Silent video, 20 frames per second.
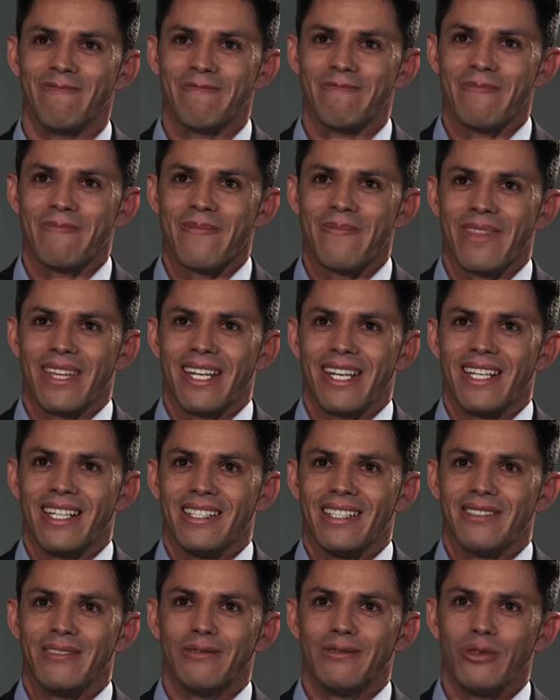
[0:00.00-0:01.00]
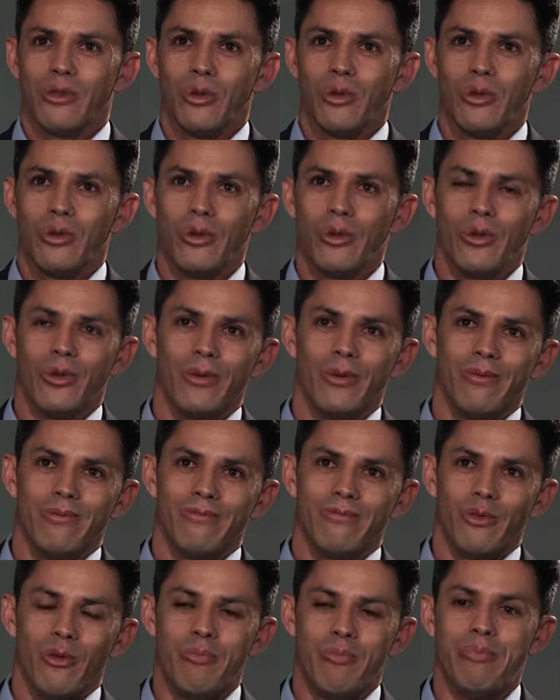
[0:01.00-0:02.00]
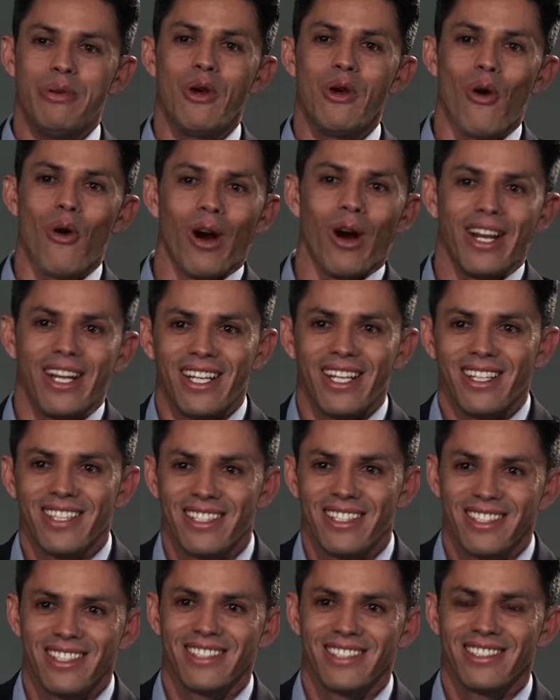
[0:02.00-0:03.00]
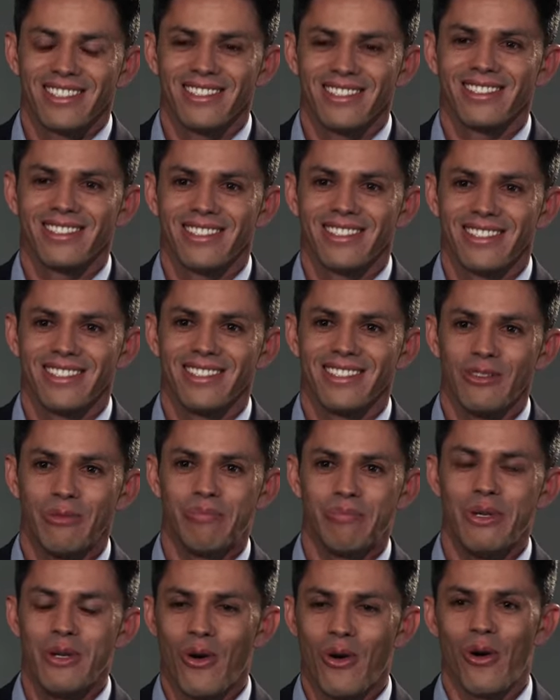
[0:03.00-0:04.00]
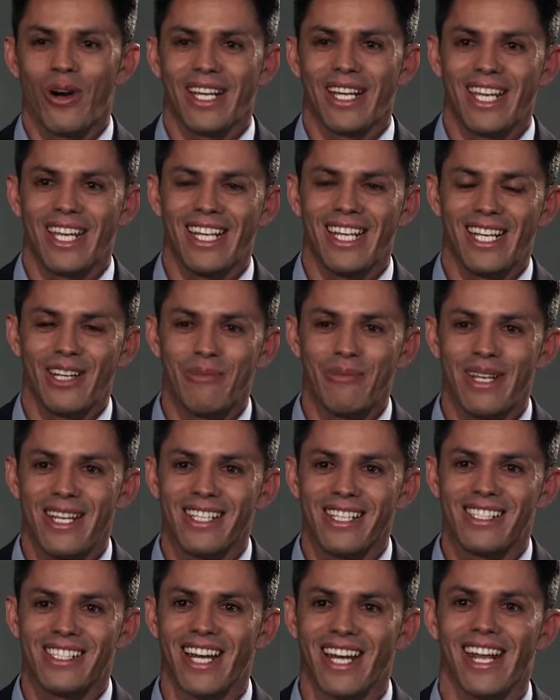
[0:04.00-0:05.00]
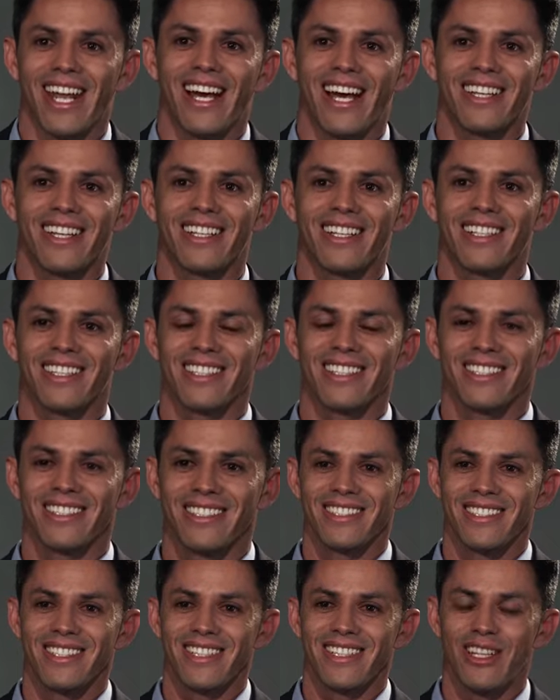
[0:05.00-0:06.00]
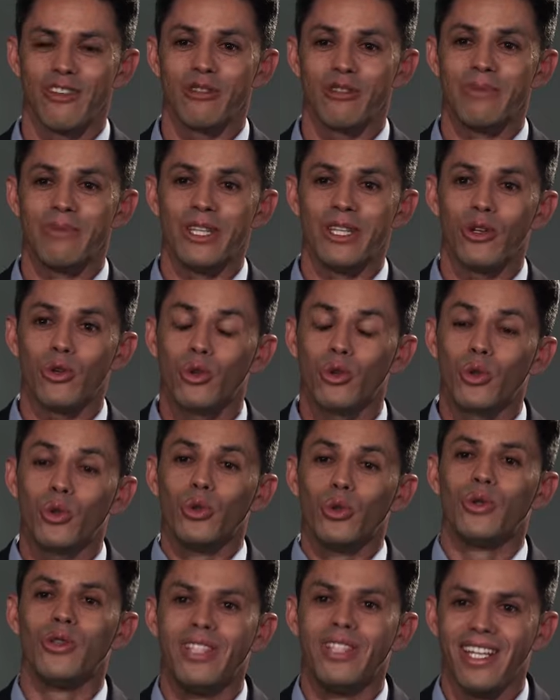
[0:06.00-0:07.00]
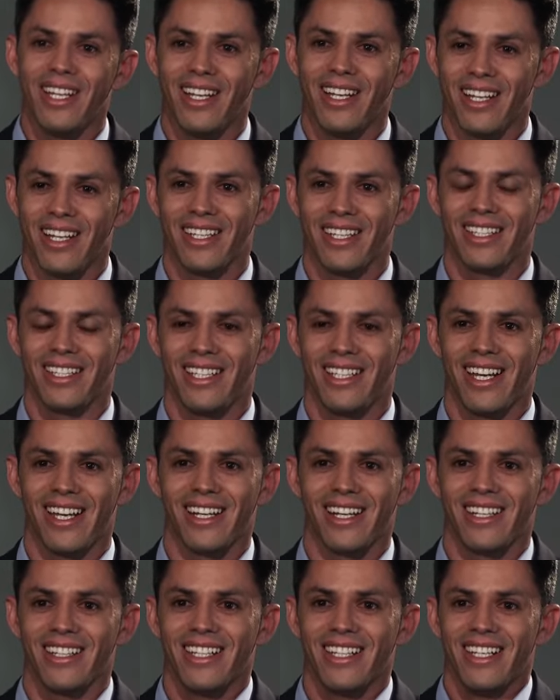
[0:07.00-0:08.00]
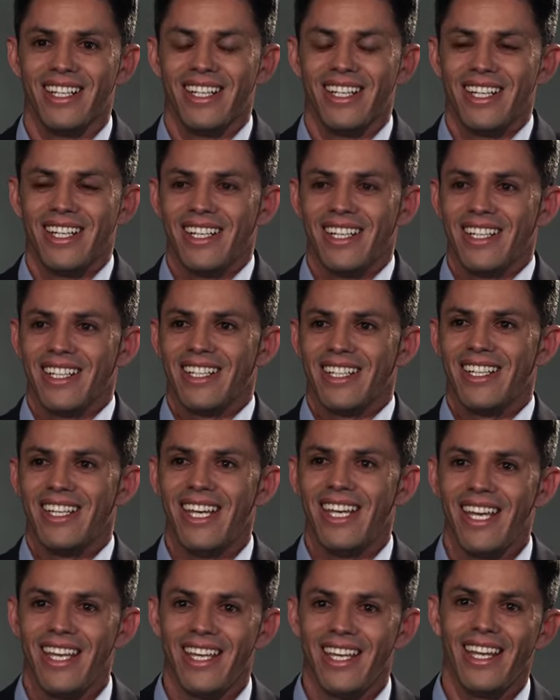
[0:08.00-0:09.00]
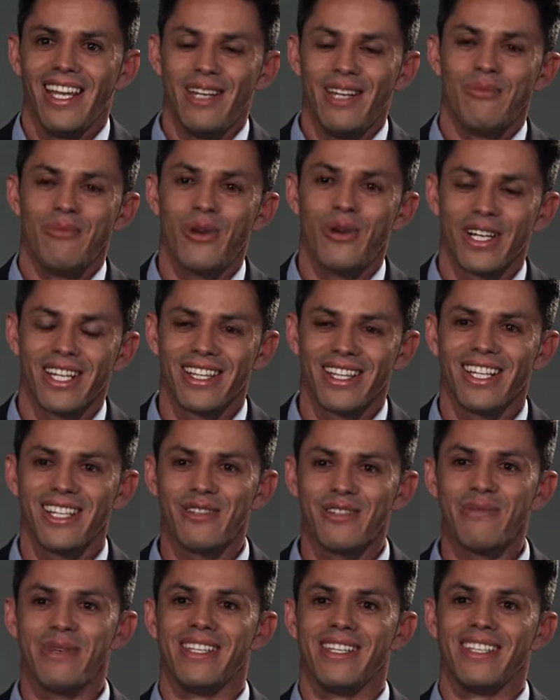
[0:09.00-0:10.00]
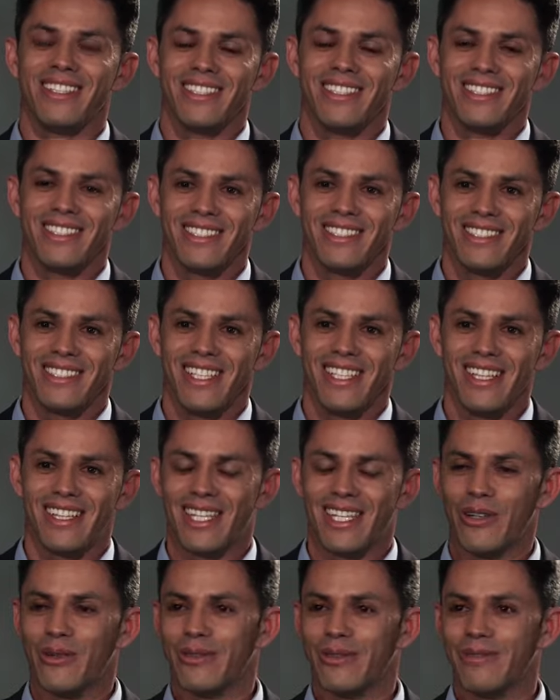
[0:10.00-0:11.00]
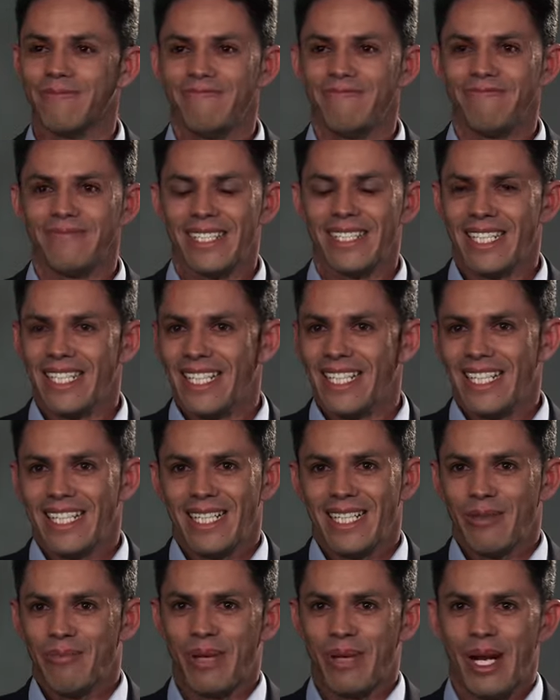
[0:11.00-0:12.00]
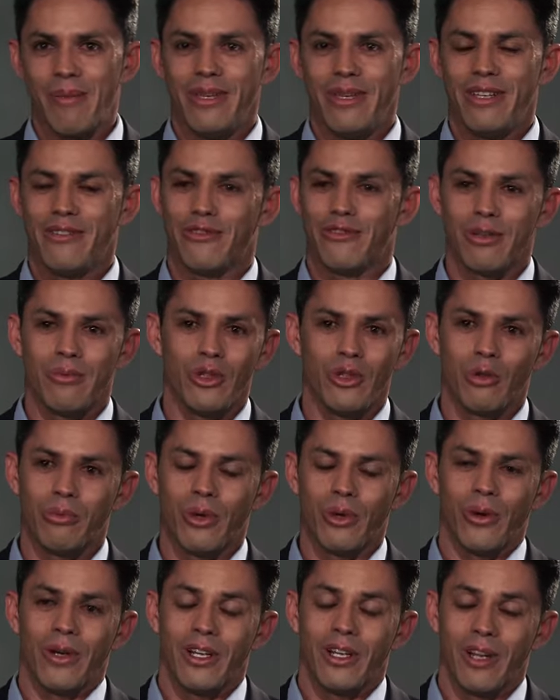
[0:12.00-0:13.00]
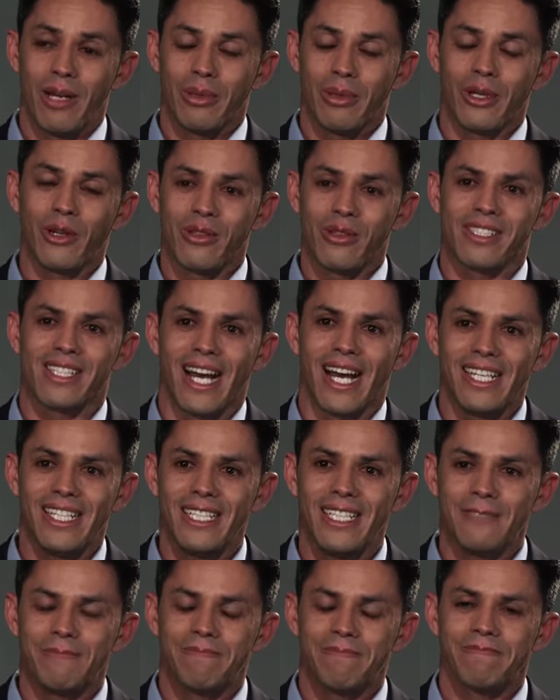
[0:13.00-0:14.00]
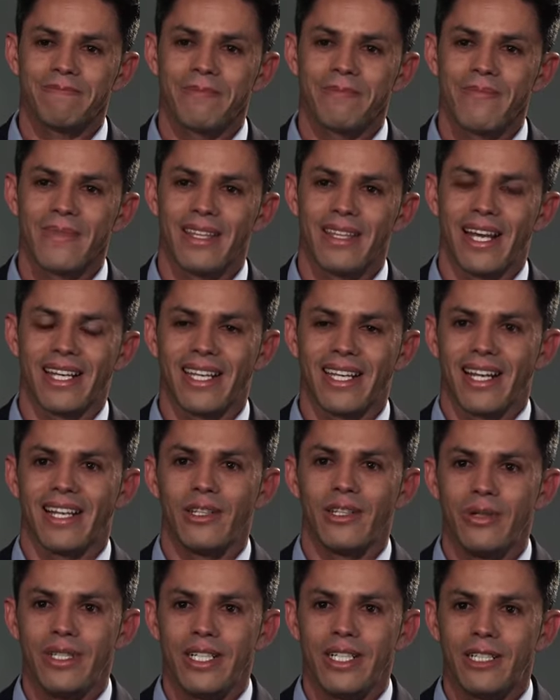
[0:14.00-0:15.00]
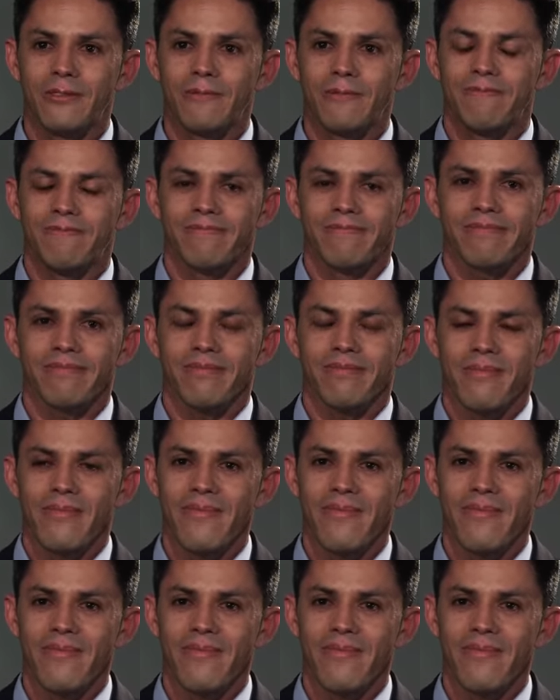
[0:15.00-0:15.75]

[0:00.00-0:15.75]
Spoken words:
with all my strength. The worst person, the one who didn't deserve anything, and God gave me His all, which was Him living in me. So, for me, this was very good. I remember that I left that